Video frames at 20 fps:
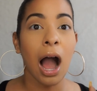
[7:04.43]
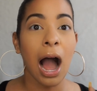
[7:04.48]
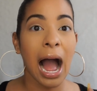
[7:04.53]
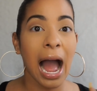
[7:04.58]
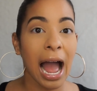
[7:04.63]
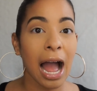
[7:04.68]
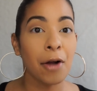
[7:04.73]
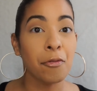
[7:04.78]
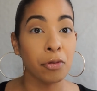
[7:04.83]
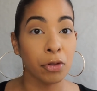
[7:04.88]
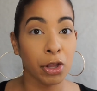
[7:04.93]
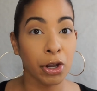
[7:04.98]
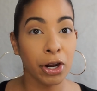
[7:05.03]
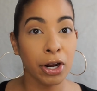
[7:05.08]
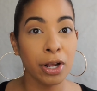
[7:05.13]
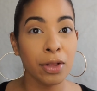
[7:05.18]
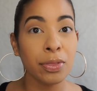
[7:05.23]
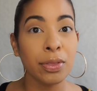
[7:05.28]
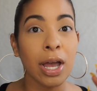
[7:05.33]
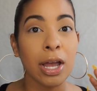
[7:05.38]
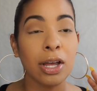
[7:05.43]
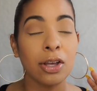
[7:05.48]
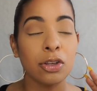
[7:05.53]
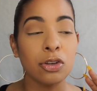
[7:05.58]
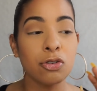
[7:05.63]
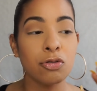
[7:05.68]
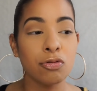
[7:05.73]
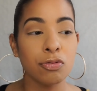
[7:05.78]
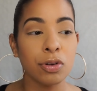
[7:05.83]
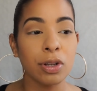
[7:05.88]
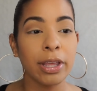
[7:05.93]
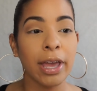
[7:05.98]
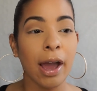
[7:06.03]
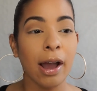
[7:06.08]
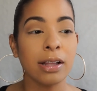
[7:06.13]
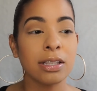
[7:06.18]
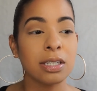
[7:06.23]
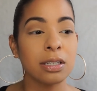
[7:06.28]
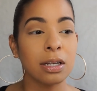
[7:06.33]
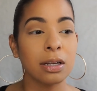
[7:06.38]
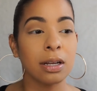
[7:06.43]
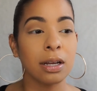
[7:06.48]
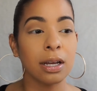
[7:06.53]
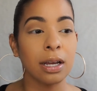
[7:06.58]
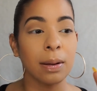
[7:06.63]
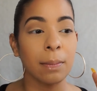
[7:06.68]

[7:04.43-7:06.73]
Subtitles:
I have learned that you really have to